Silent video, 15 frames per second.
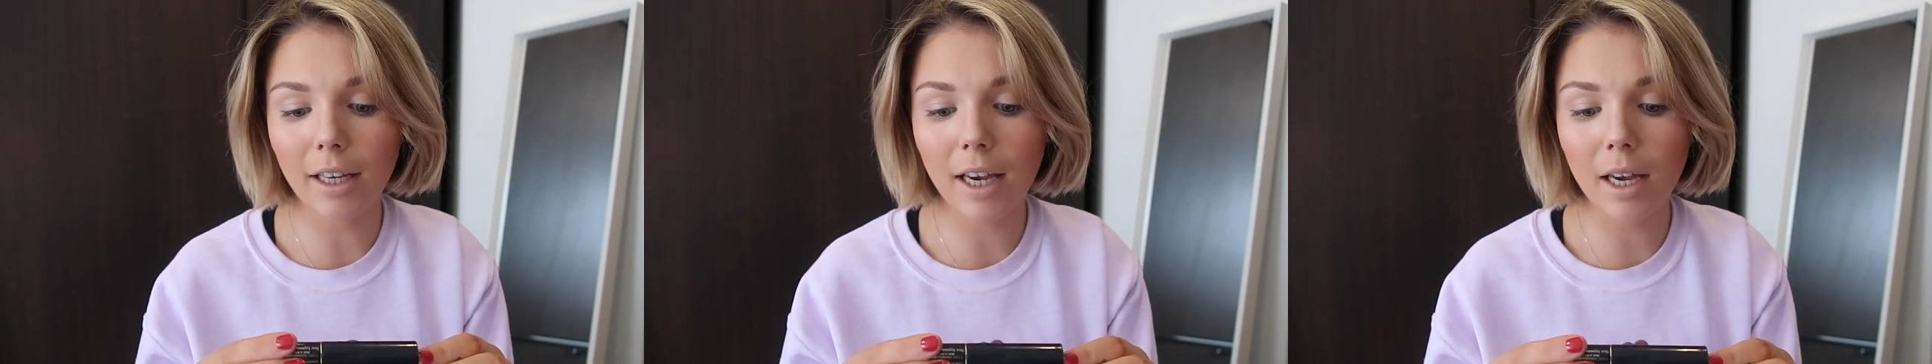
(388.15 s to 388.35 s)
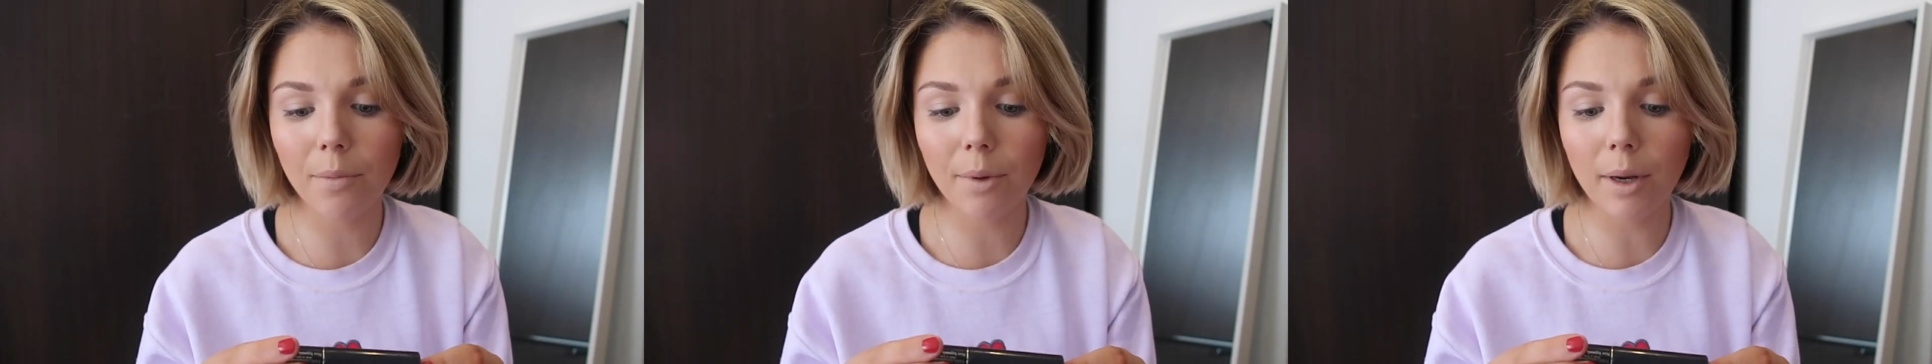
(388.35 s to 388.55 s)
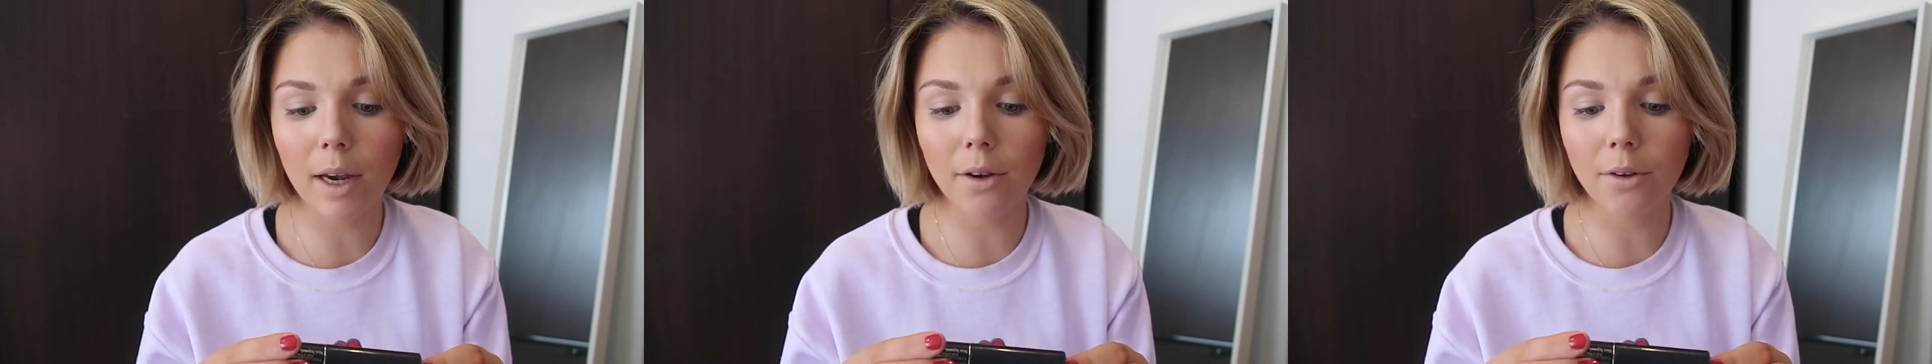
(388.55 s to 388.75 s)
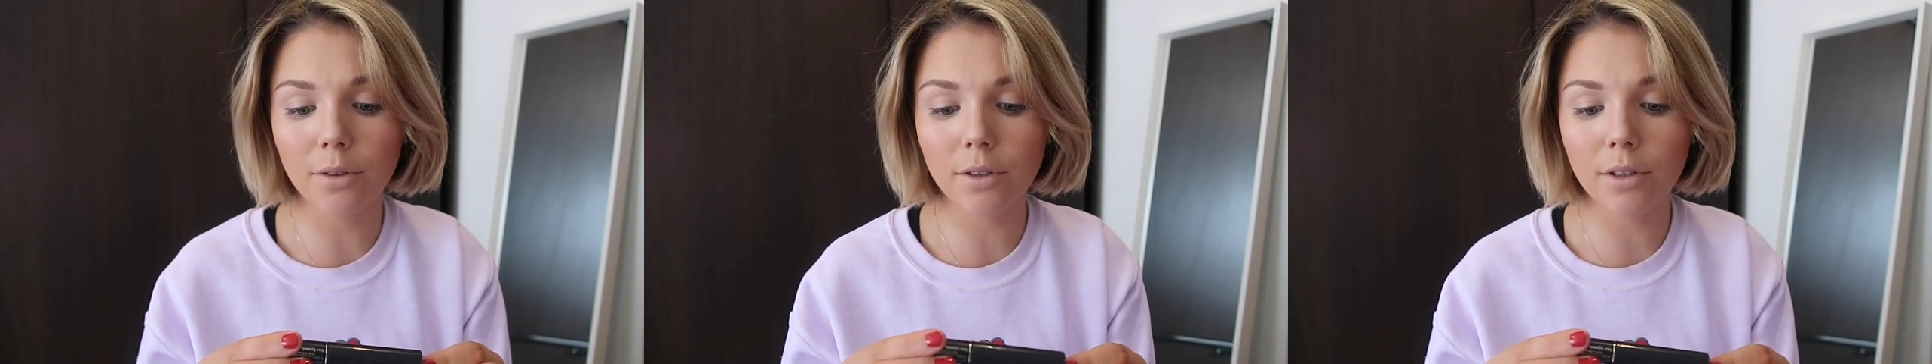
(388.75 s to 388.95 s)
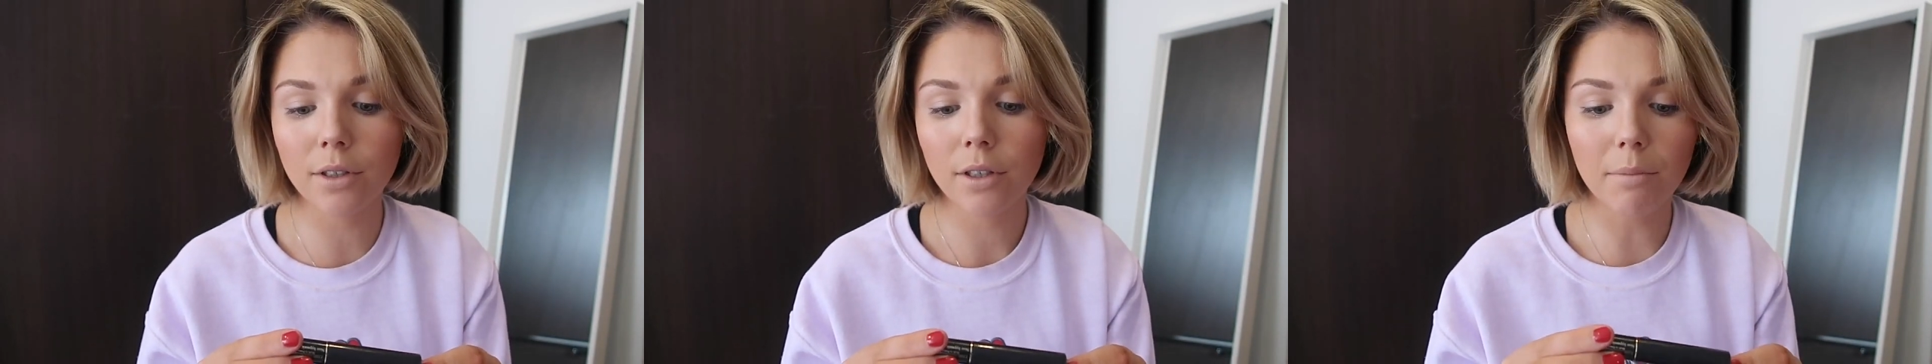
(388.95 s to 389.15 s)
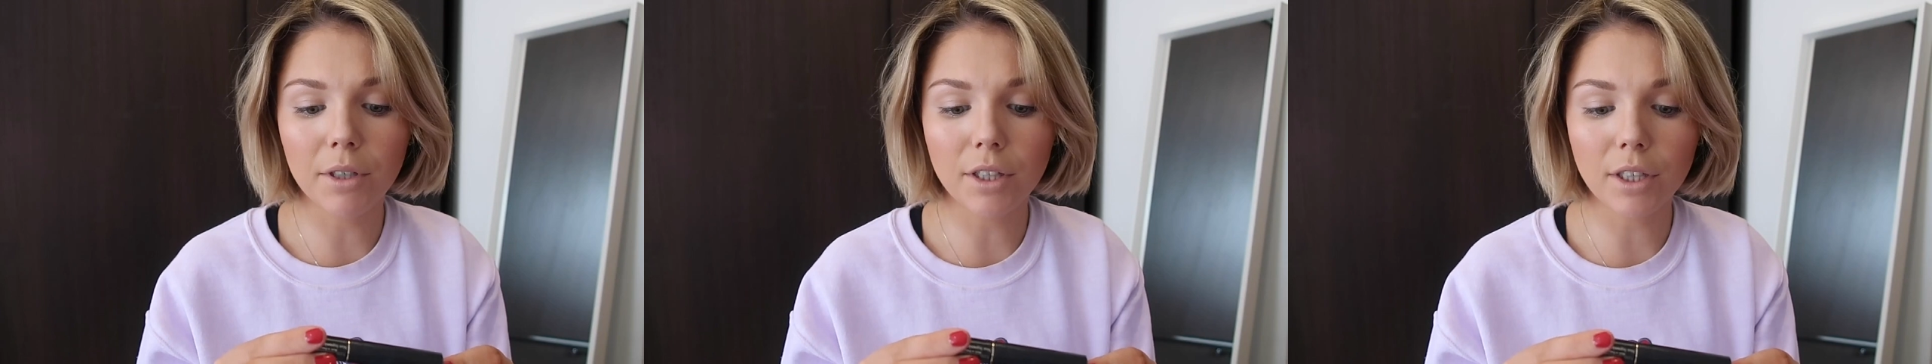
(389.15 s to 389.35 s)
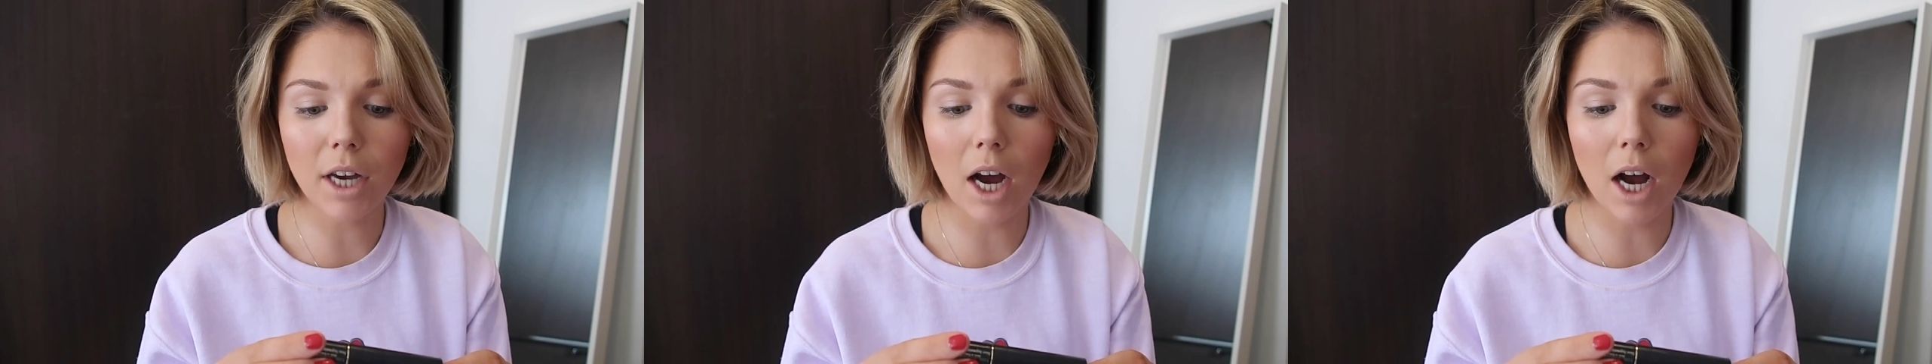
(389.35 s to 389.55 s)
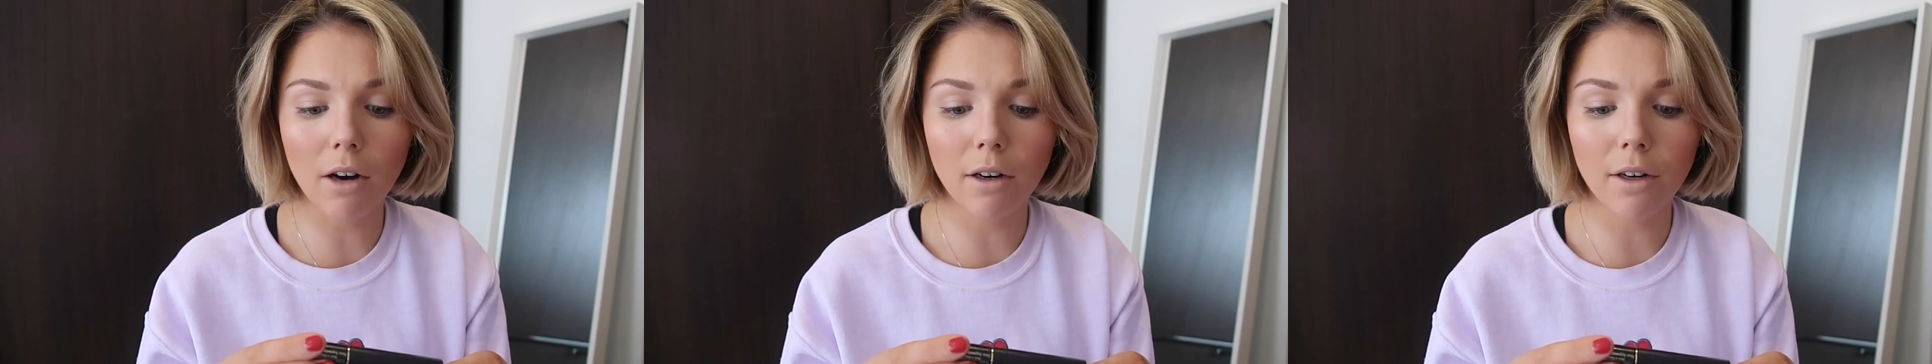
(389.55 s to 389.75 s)
Hypnose
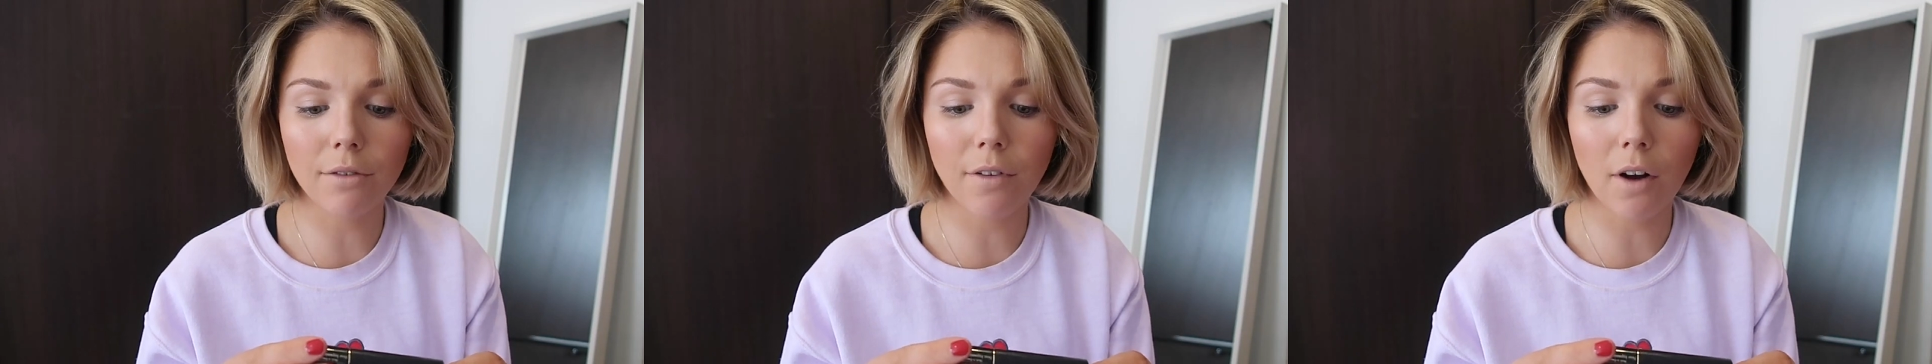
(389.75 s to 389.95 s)
mascara